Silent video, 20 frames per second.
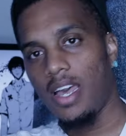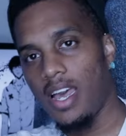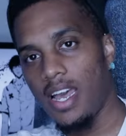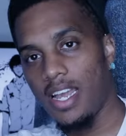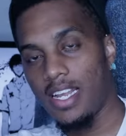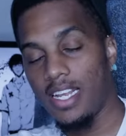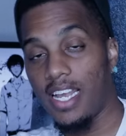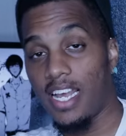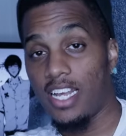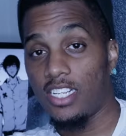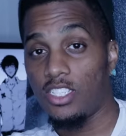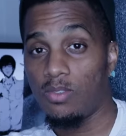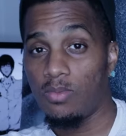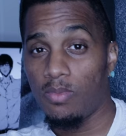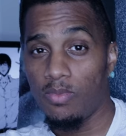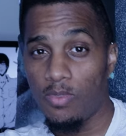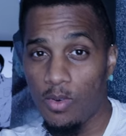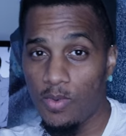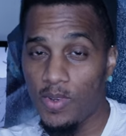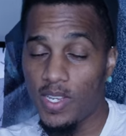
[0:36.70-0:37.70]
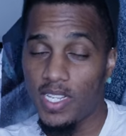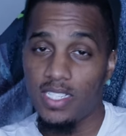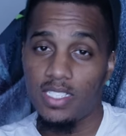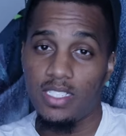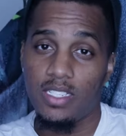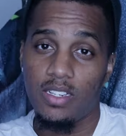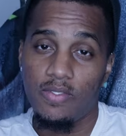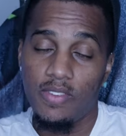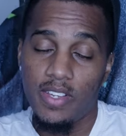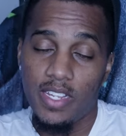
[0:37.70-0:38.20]
Alright guys, so before we get
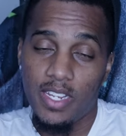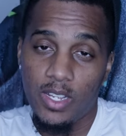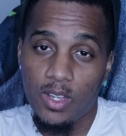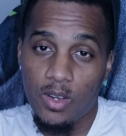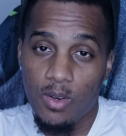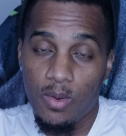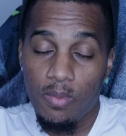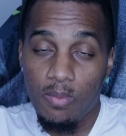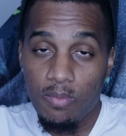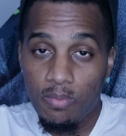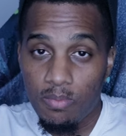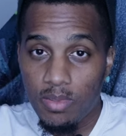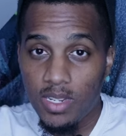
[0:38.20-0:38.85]
into the video,